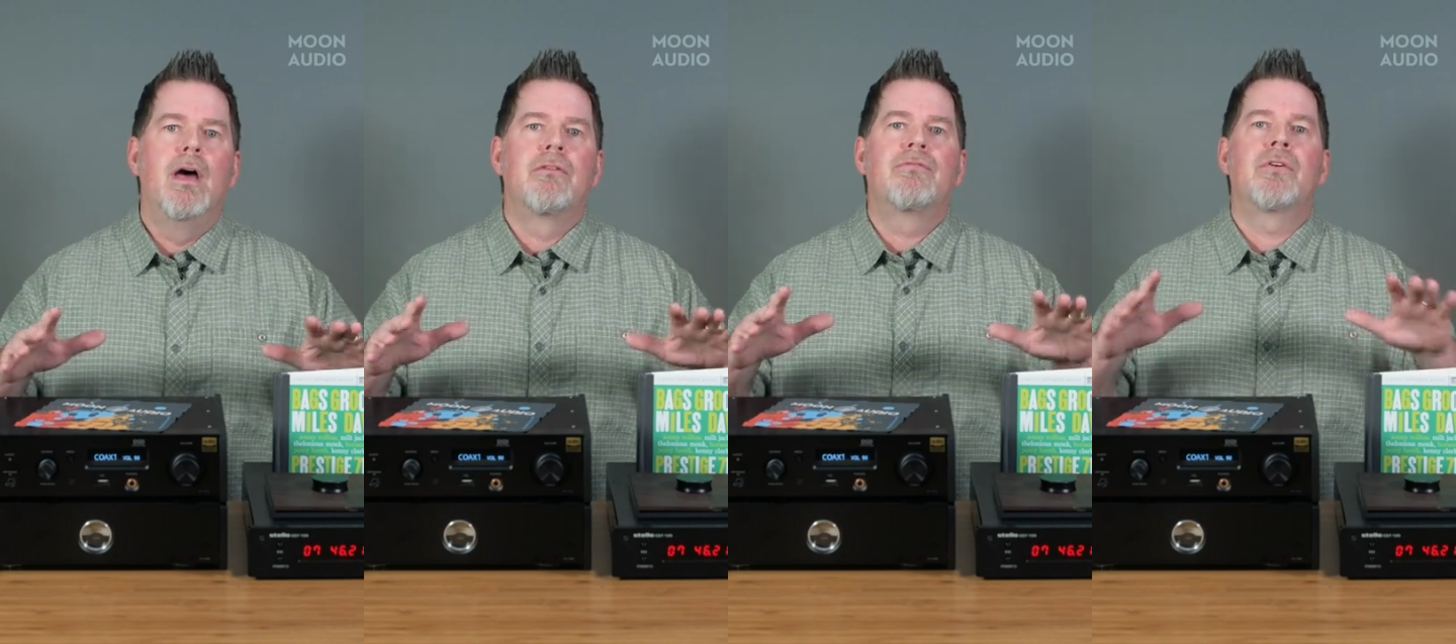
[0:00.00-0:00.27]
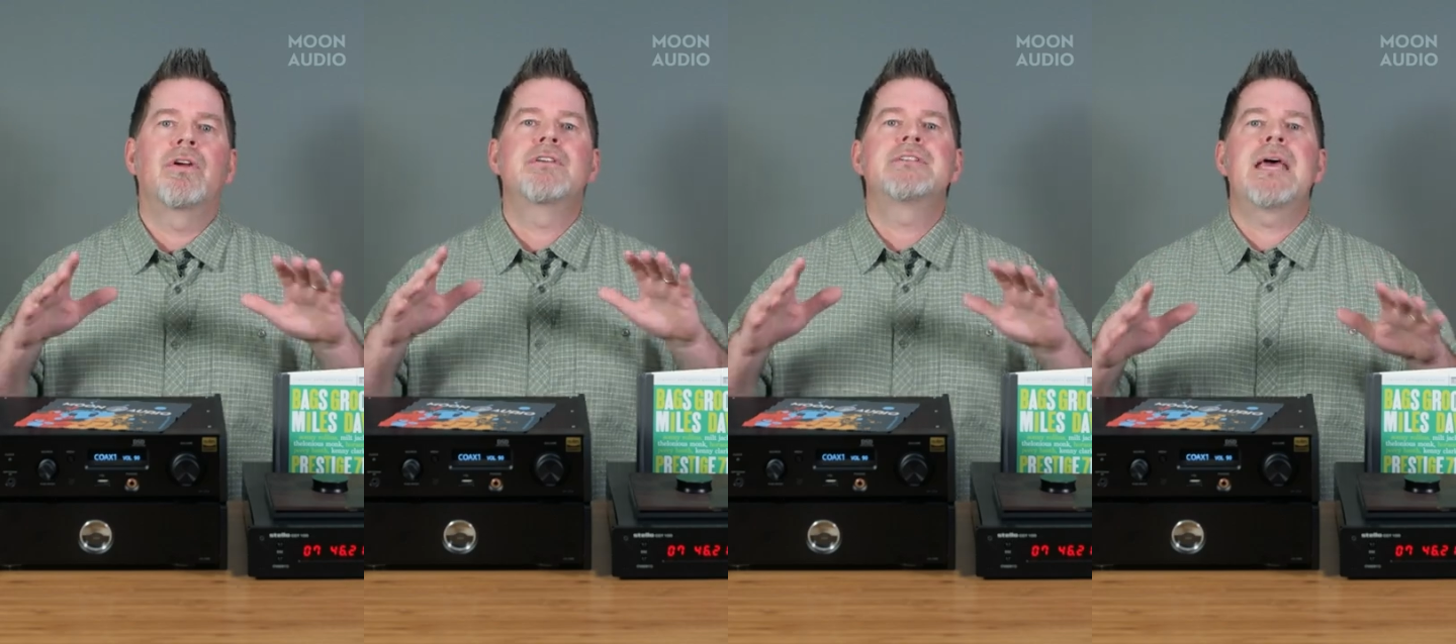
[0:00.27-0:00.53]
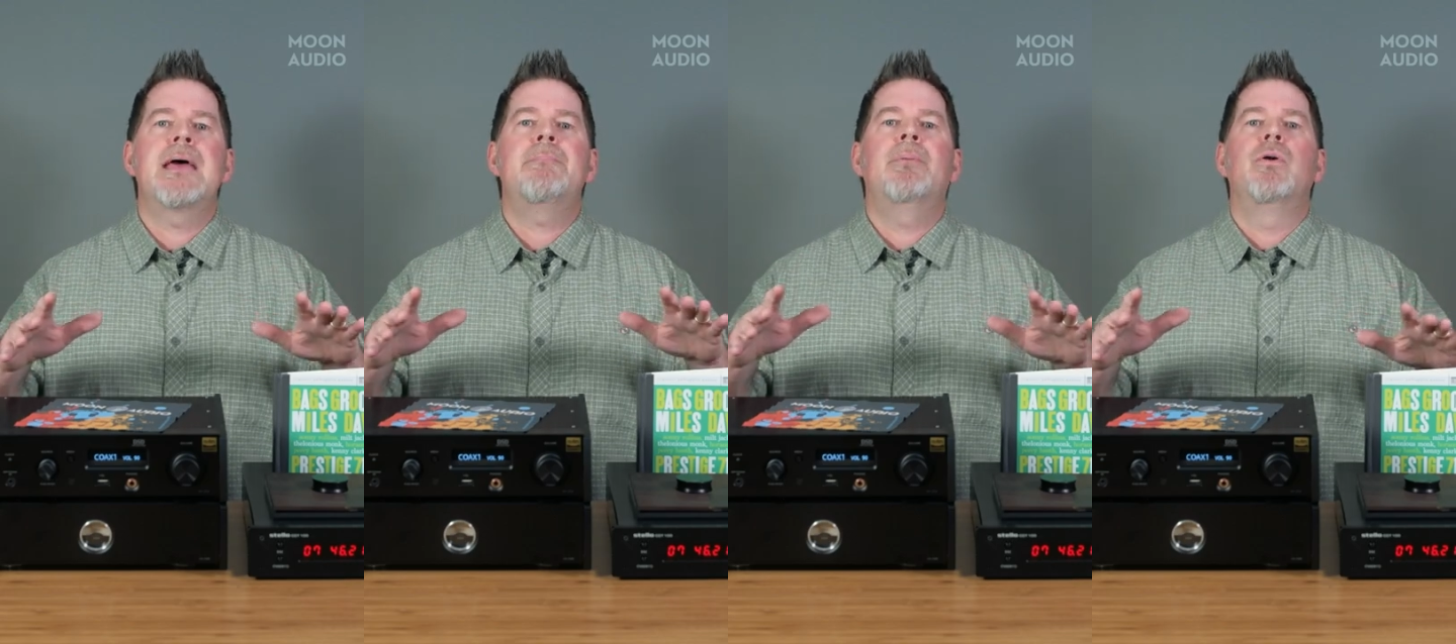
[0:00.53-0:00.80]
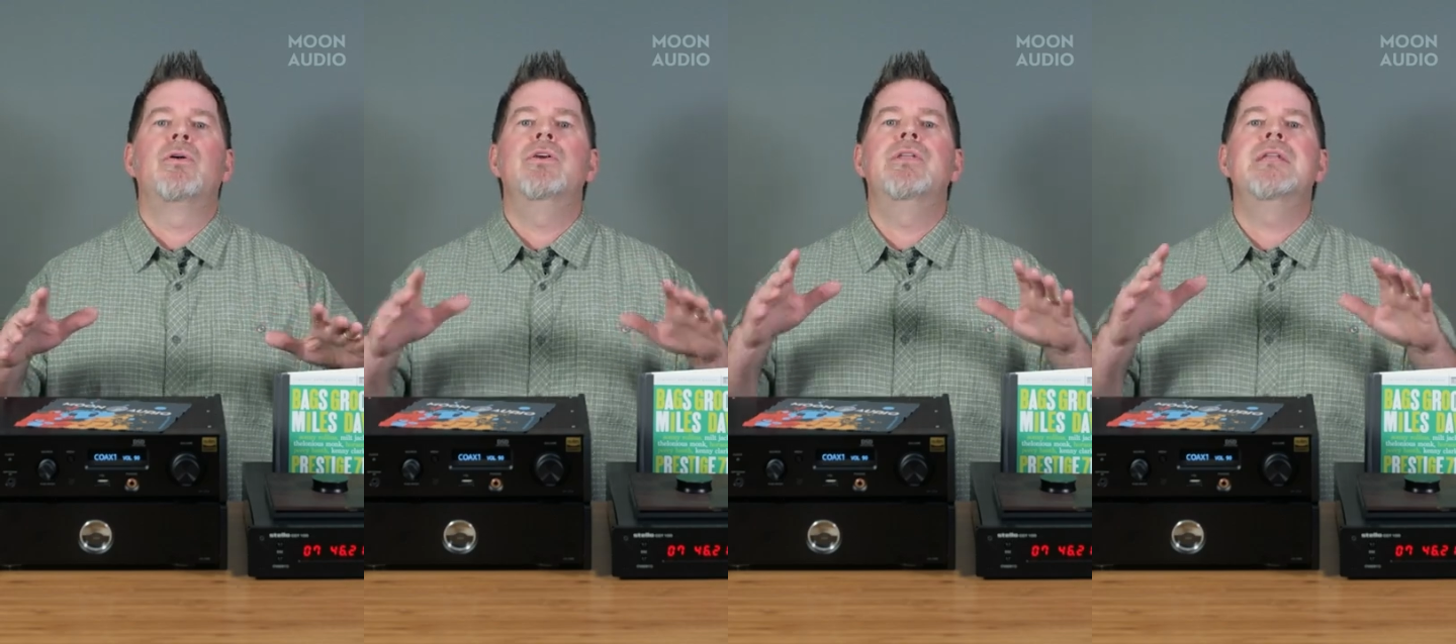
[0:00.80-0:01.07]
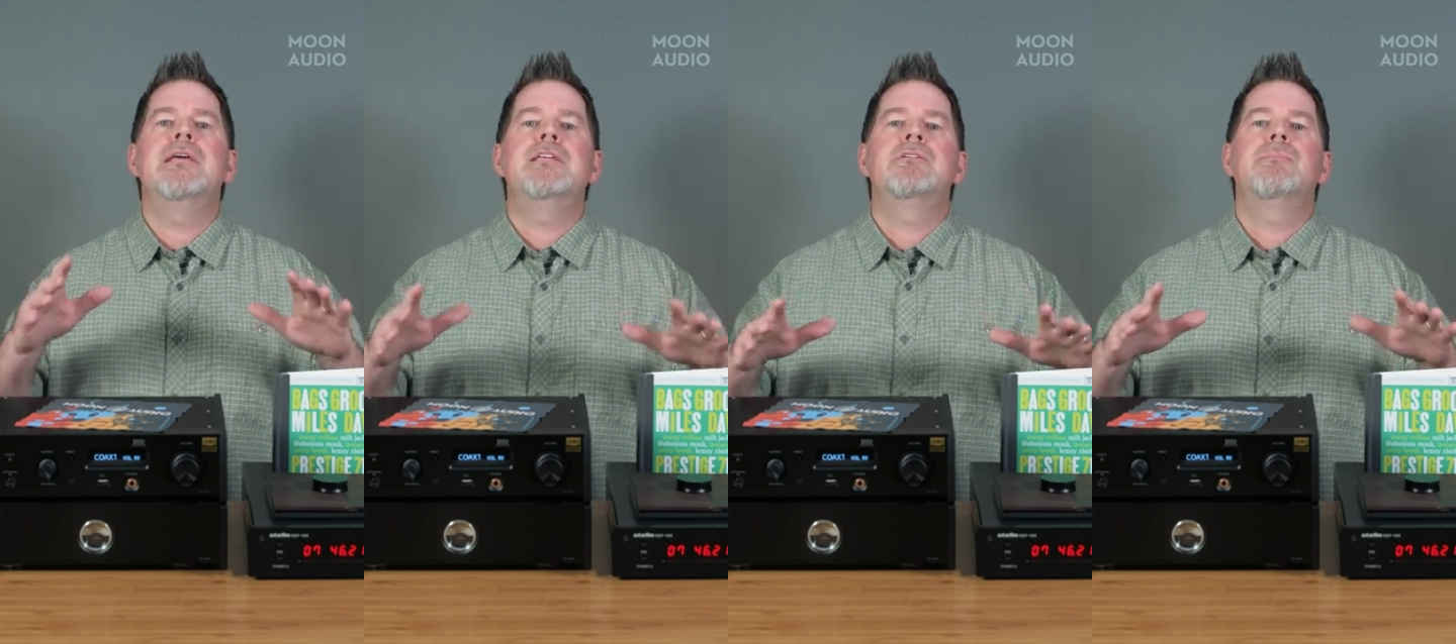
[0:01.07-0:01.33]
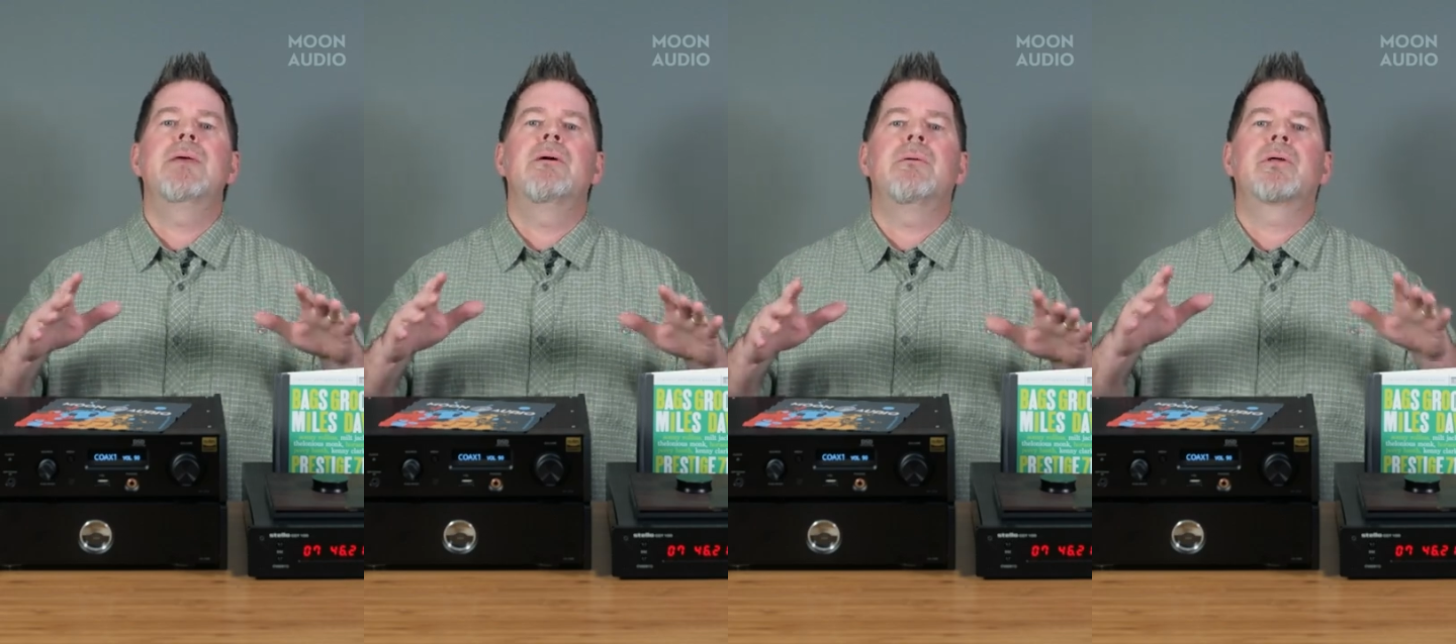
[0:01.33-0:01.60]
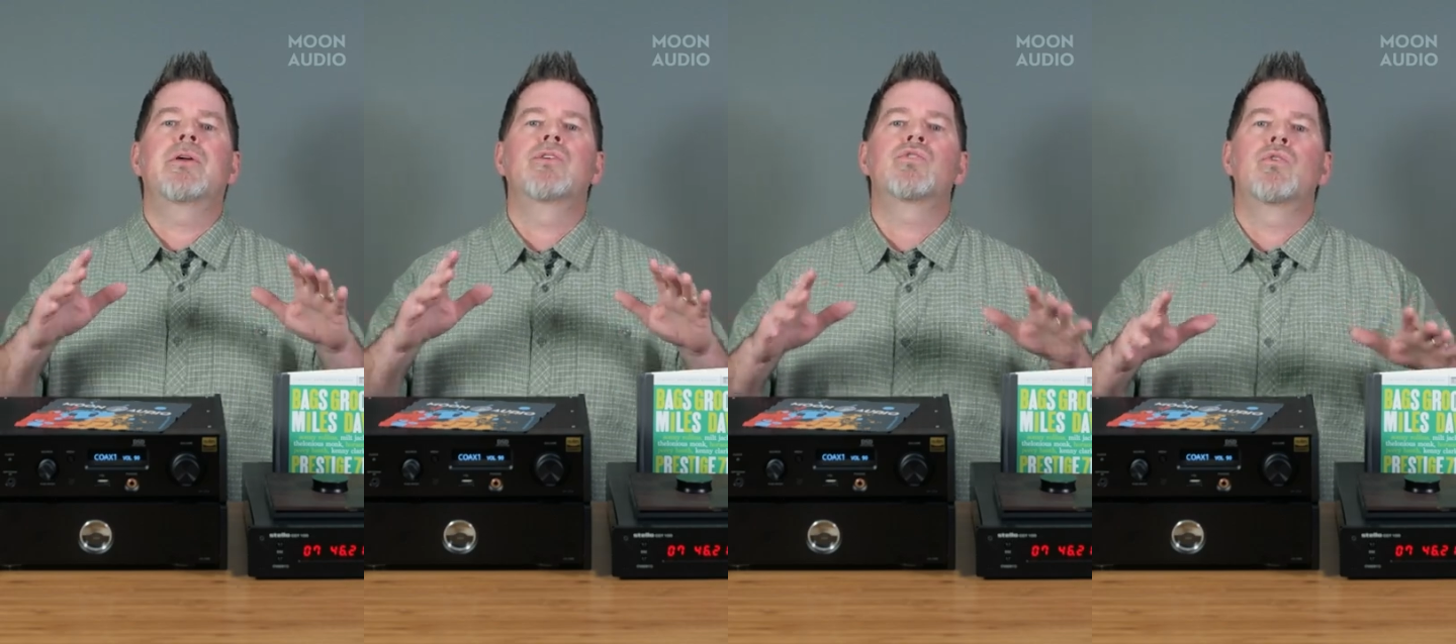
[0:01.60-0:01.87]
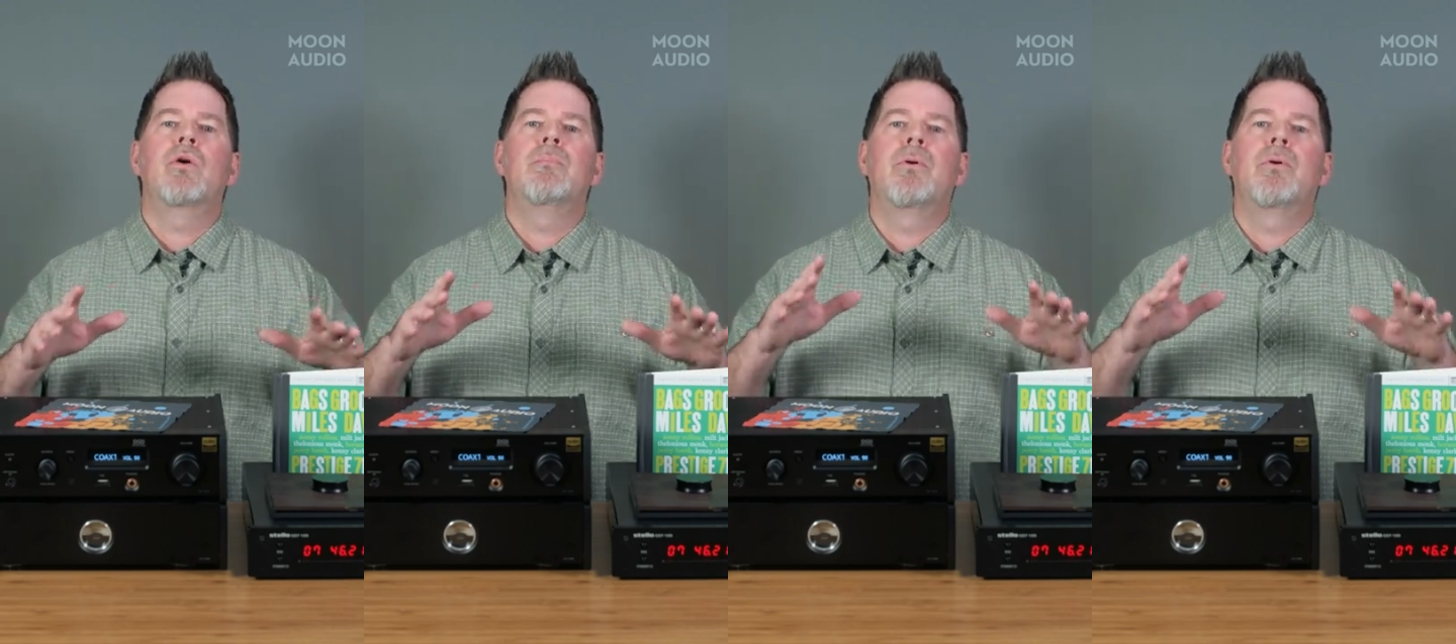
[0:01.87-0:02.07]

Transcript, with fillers: For example, you need to be able to control